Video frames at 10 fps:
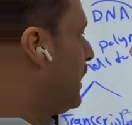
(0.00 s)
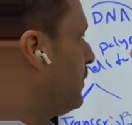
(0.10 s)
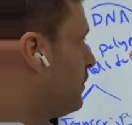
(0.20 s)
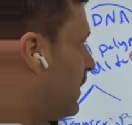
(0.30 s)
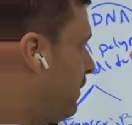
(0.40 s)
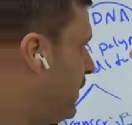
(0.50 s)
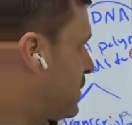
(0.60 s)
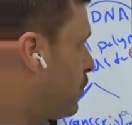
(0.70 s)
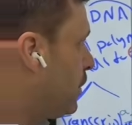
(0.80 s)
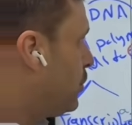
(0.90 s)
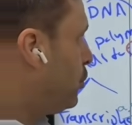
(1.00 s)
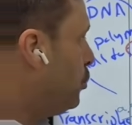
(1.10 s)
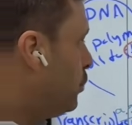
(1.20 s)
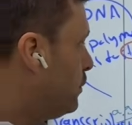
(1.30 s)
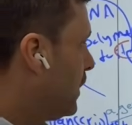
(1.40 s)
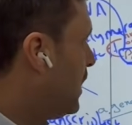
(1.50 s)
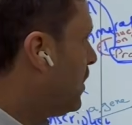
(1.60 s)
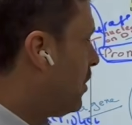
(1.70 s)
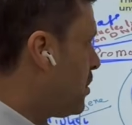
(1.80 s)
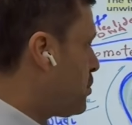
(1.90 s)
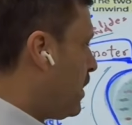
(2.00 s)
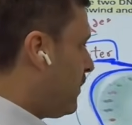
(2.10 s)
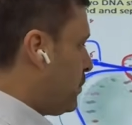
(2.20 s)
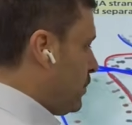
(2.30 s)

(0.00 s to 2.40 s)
mRNA. First one. Two, also you